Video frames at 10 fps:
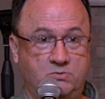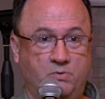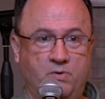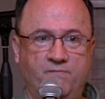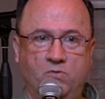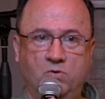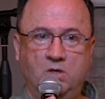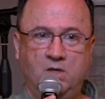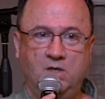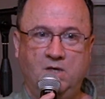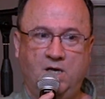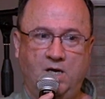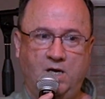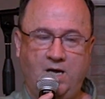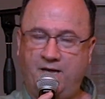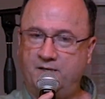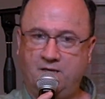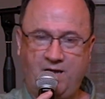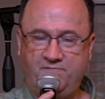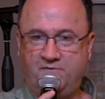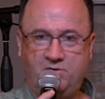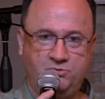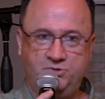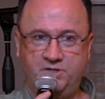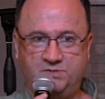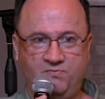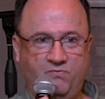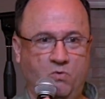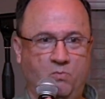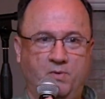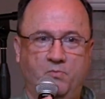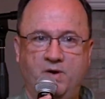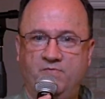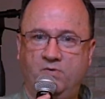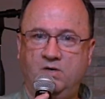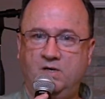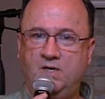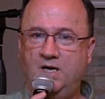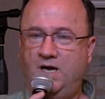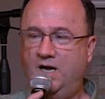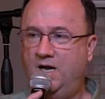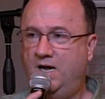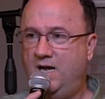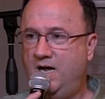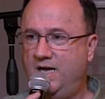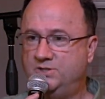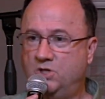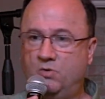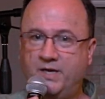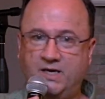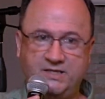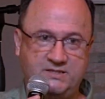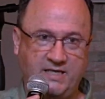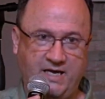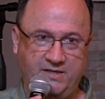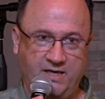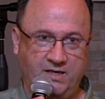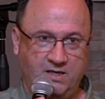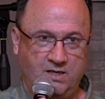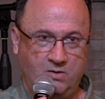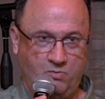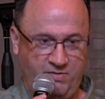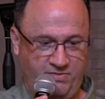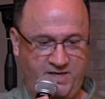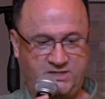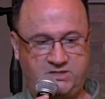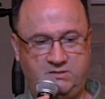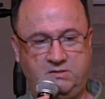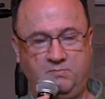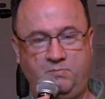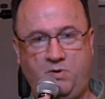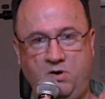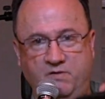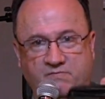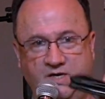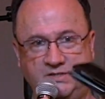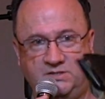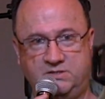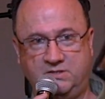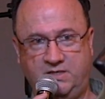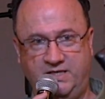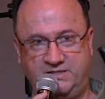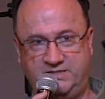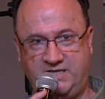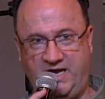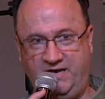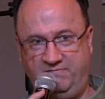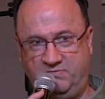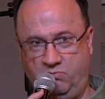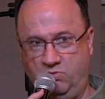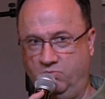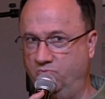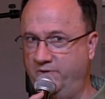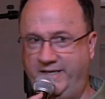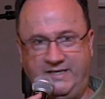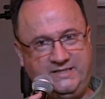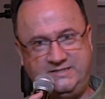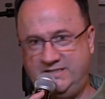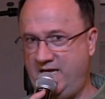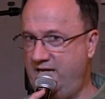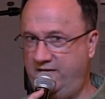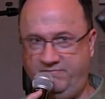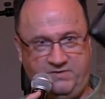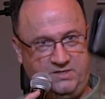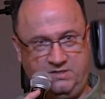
Whenever, I've told you this before, whenever I jokingly say that when this part of us gets saved, we're really saved,